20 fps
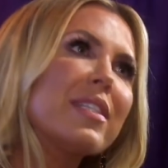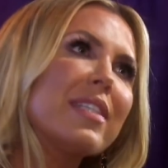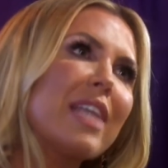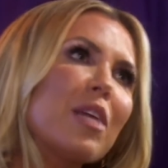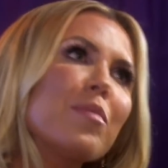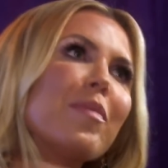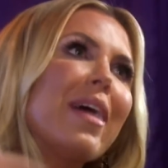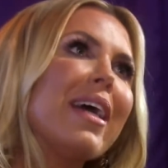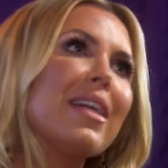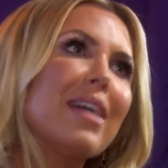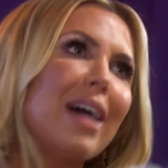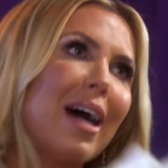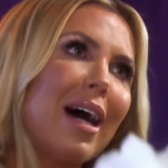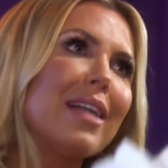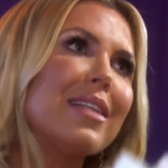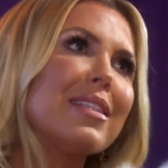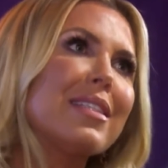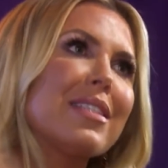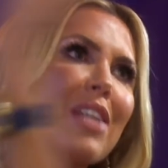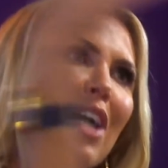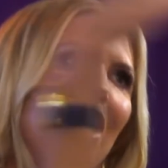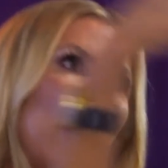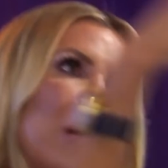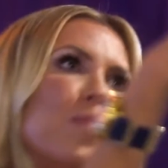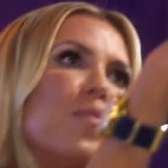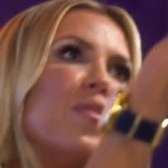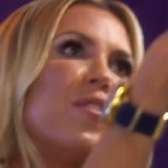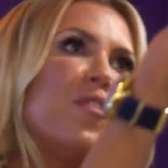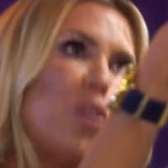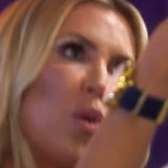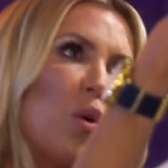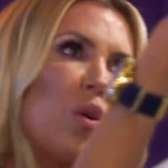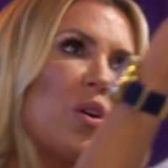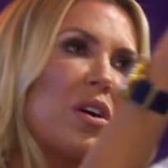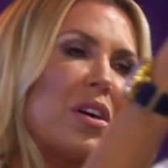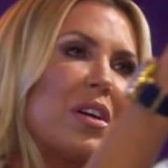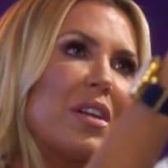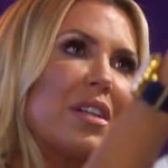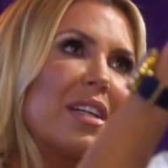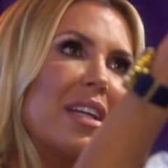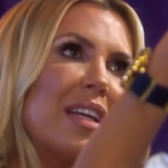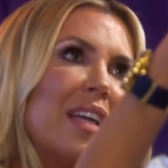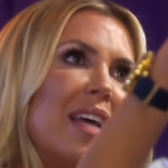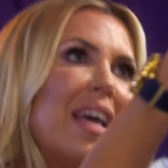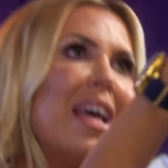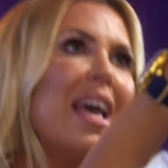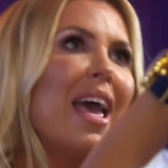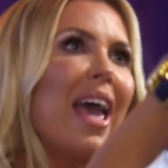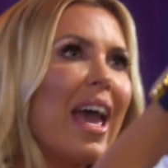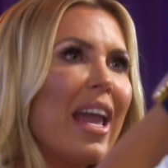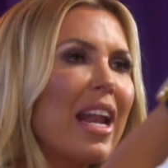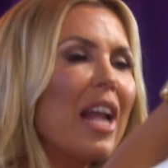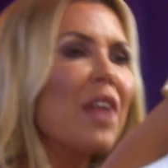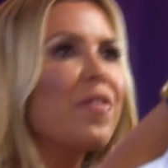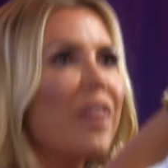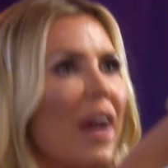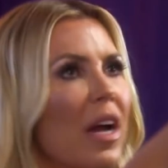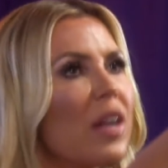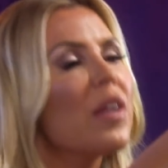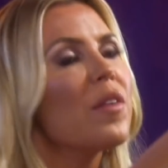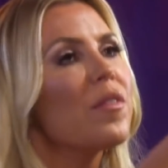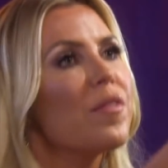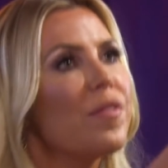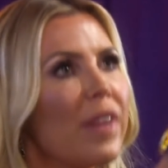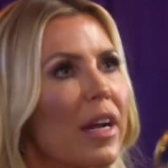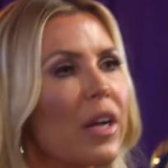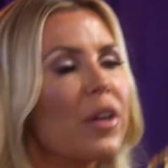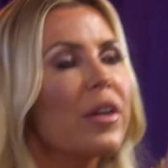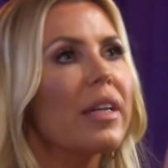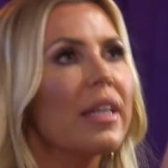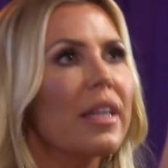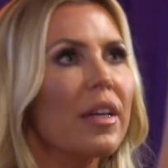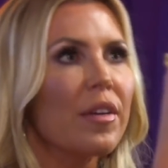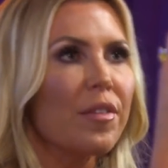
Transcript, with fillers: saying my God is Tom Ford, and I found it very